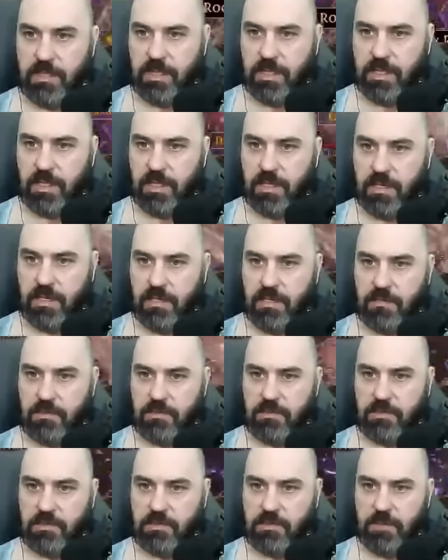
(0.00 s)
and
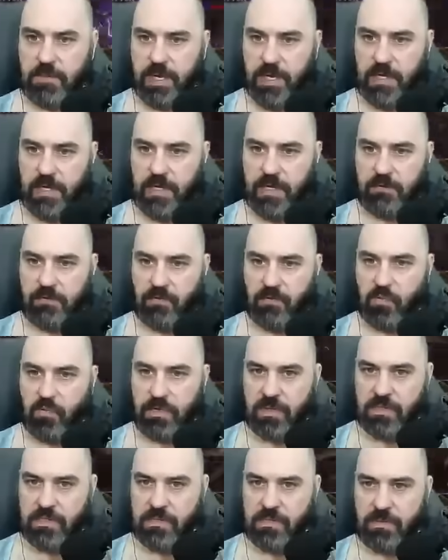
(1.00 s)
you're smiting every
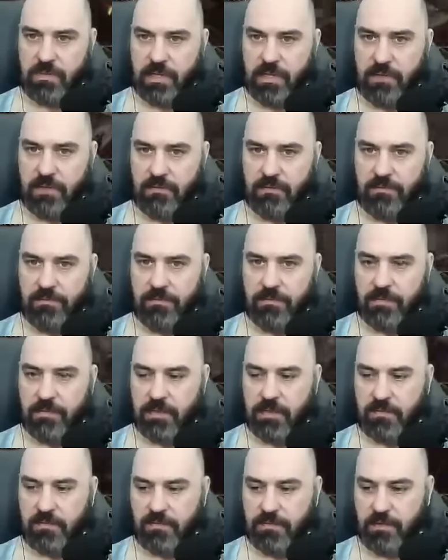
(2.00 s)
once in a while
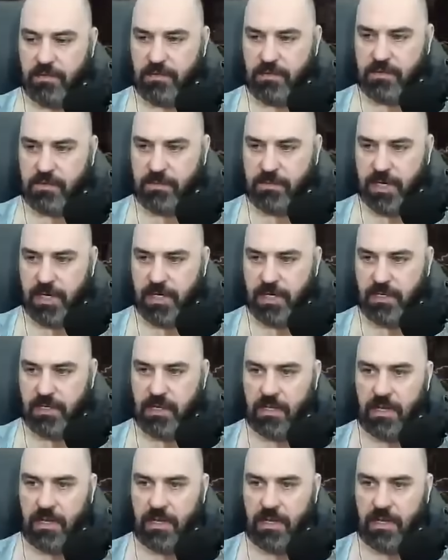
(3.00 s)
for your smite.